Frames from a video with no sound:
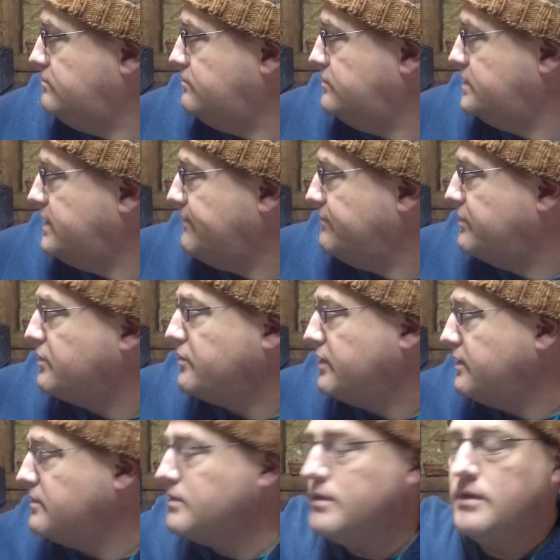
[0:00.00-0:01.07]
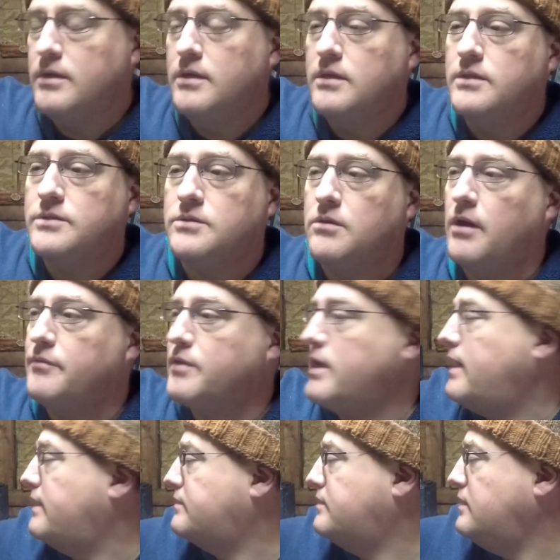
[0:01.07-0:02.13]
730. So I've
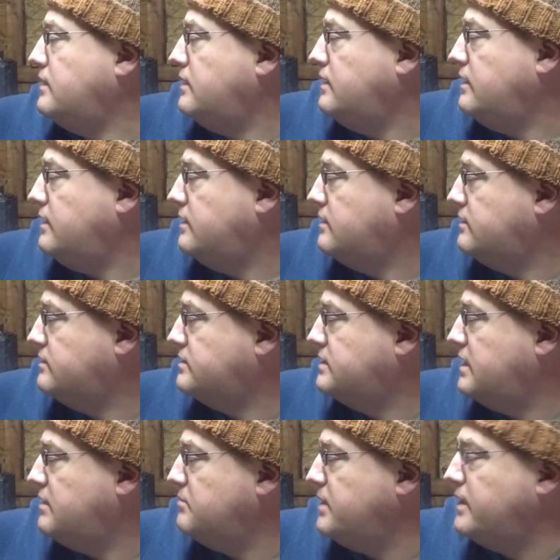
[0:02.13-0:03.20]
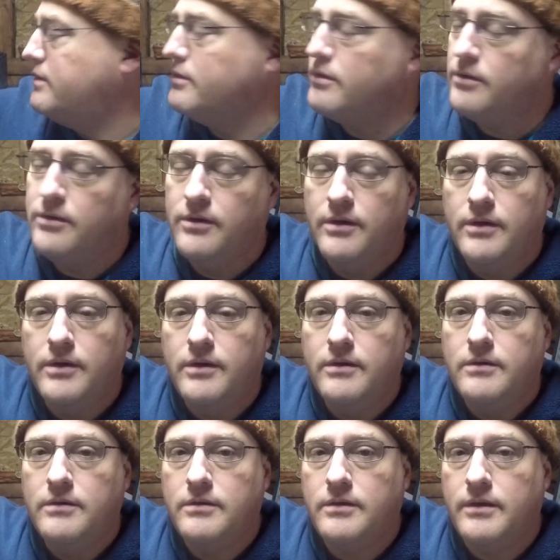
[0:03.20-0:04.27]
got the 10 meter
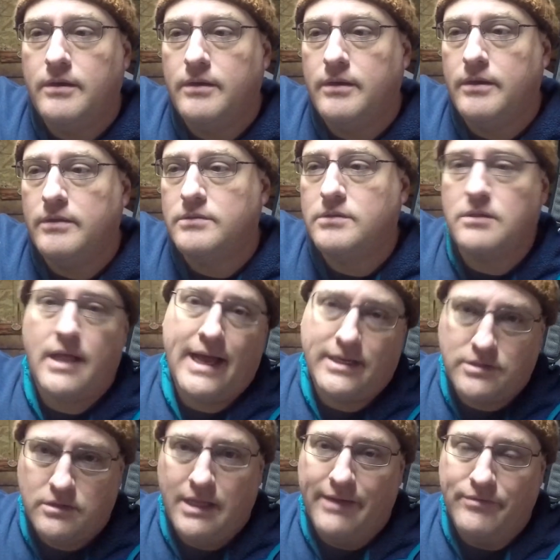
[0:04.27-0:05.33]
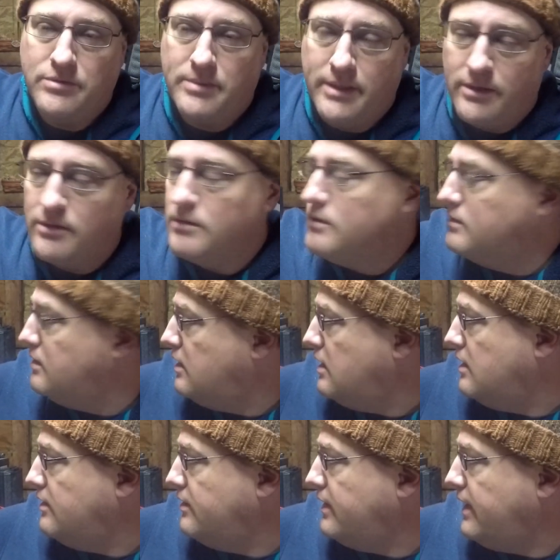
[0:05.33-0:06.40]
/ 11 meter
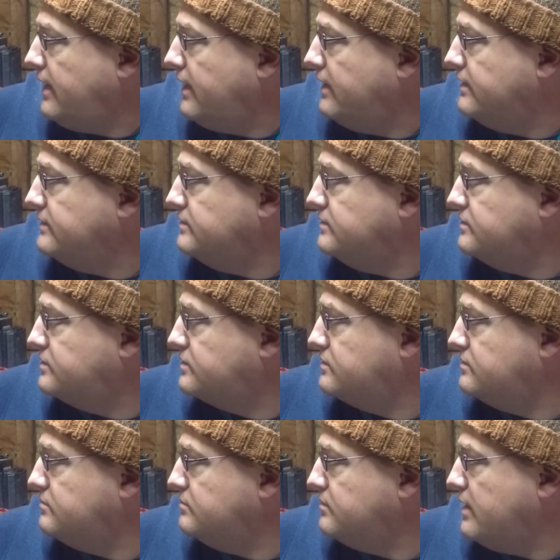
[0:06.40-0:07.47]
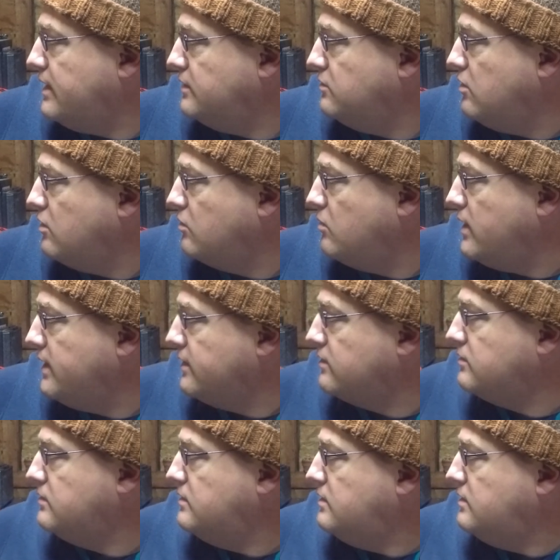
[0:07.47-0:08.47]
and my long wire